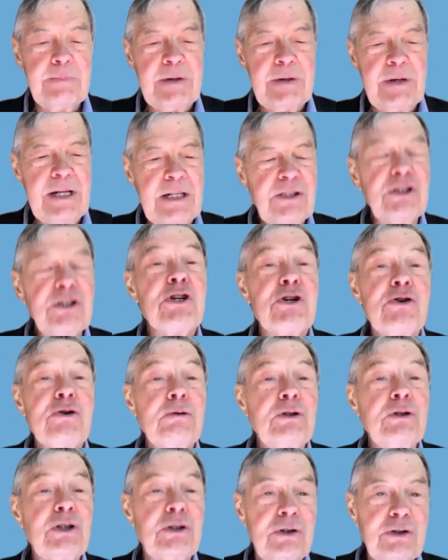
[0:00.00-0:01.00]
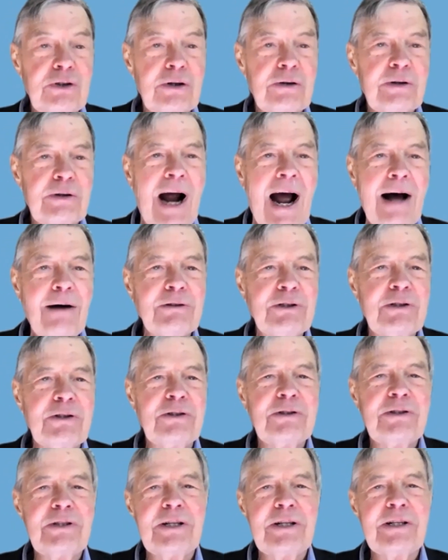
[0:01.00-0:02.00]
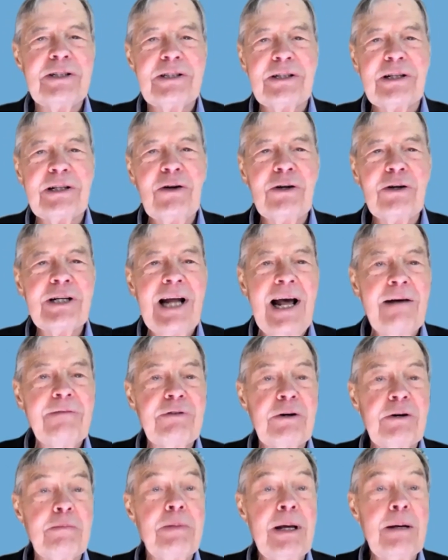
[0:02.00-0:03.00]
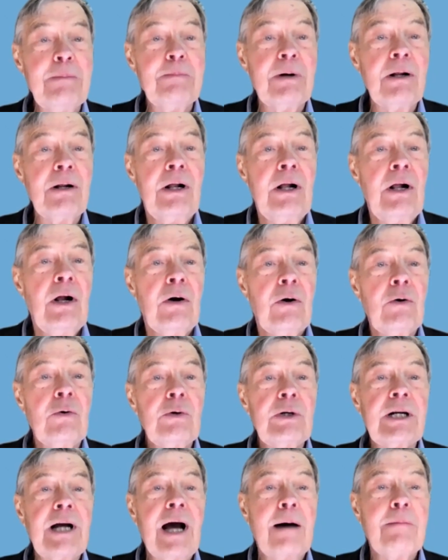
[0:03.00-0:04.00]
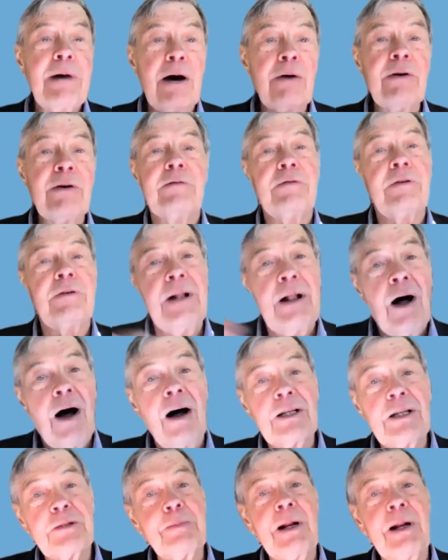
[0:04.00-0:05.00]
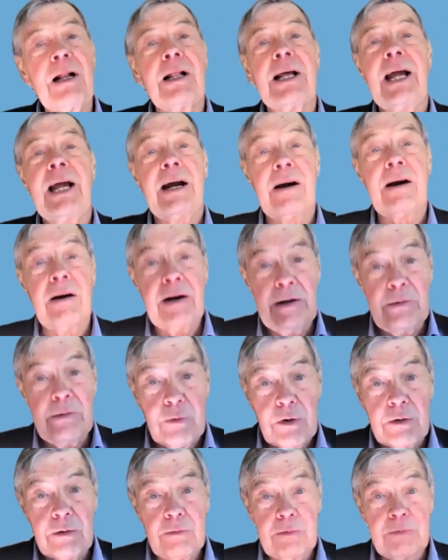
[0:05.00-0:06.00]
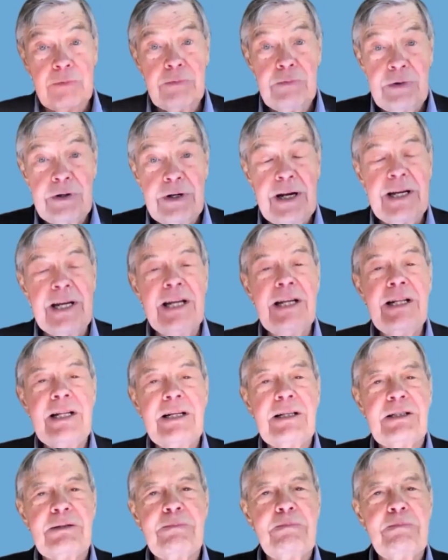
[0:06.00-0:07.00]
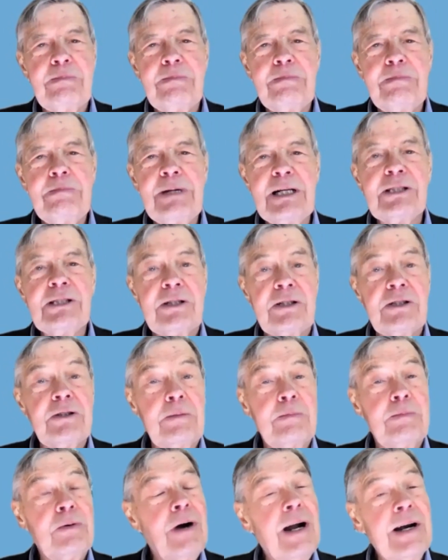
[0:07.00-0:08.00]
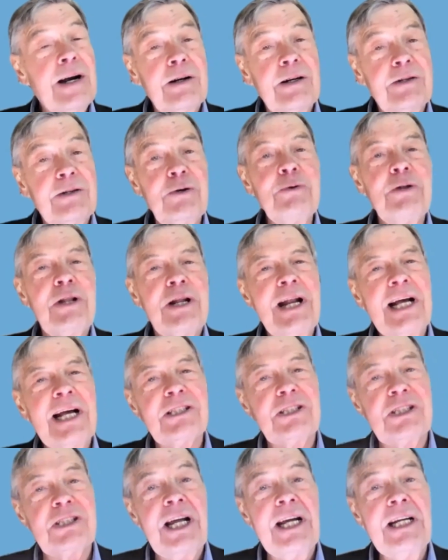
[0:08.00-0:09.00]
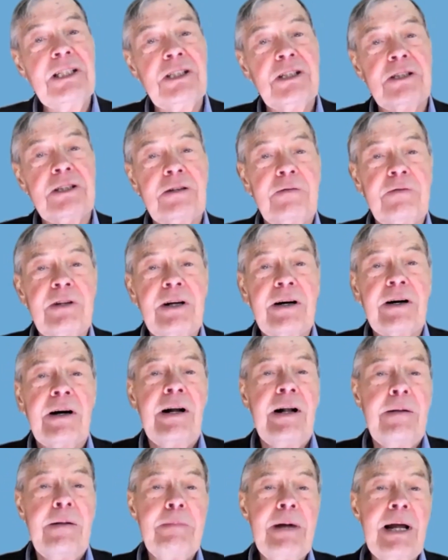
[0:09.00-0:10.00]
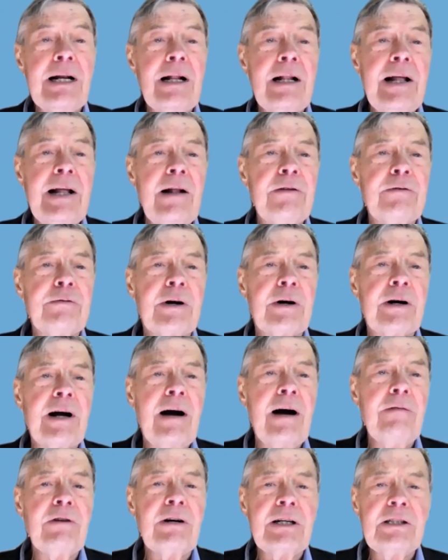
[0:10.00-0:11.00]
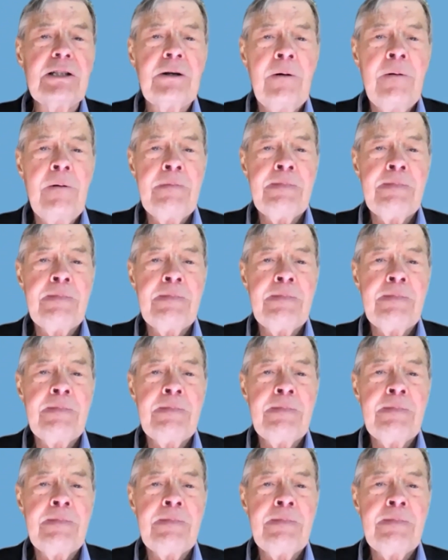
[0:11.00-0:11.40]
institutions or houses that looked after people who would come out of hospital care and were in this business of trying to do the next stages of their mental health recoveries.